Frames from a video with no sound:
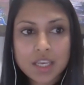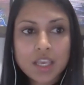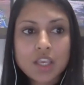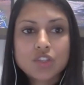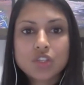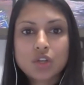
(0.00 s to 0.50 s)

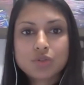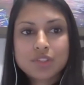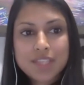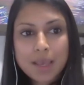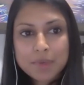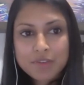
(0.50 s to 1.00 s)
So,
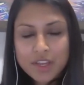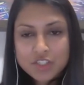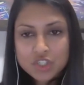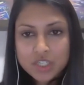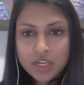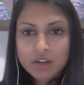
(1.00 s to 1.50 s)
semi
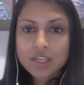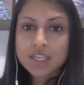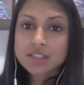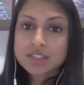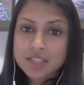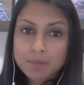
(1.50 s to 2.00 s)

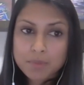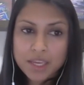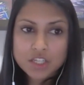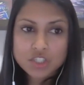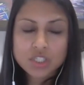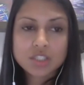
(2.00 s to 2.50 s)
vegetarian, some
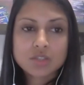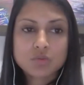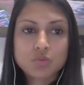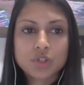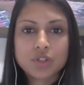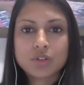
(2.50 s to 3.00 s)
patients
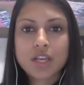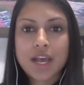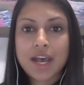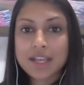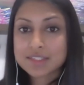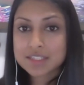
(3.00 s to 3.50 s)
will
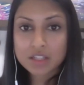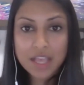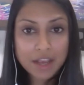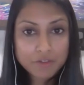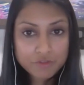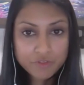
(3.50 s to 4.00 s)
uh, still
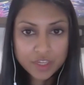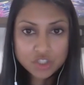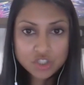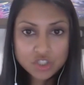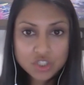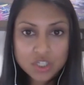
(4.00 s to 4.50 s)
have
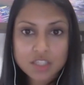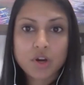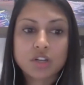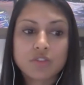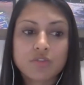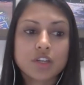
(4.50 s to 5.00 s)
fish as
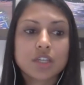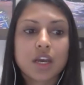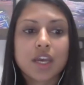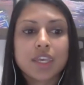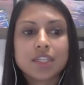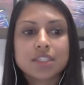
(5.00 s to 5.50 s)
part of their
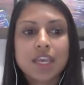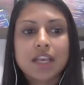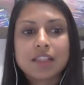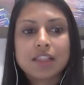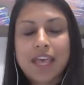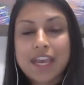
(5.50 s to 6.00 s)
diet.
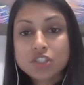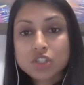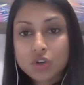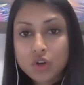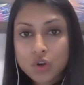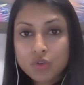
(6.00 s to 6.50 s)

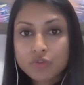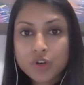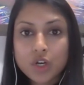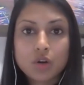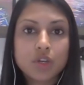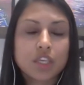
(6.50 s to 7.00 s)
Lacto
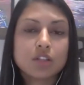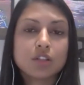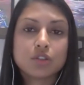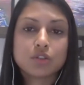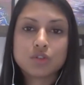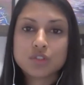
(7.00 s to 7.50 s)
ovo
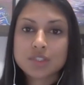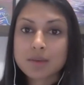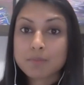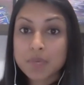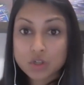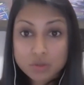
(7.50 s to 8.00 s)
includes
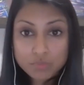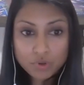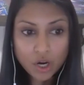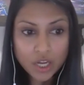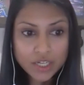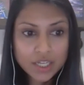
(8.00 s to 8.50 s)
milk
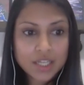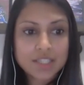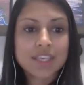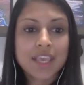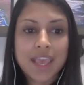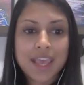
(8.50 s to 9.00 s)

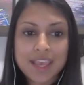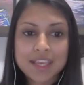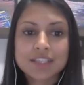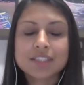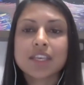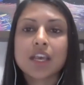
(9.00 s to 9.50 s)
products,
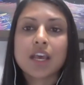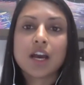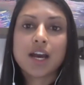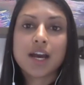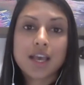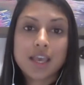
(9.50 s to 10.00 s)
eggs,
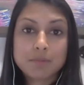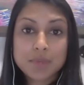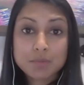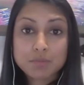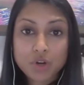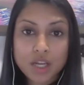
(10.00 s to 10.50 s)
uh, and
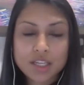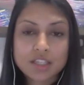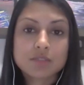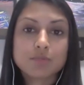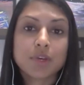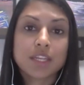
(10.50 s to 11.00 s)
meat
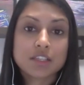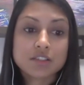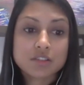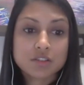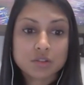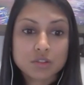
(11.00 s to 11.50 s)
products, but
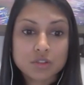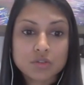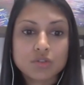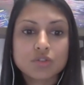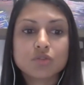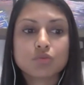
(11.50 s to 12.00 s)

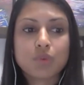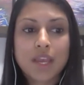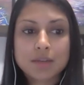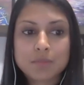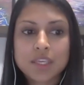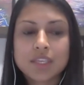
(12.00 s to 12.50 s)
excludes
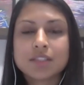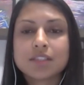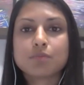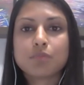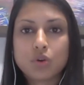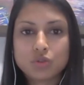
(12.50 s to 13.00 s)
red
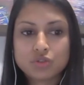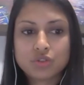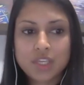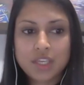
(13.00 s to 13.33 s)
meats, poultry, and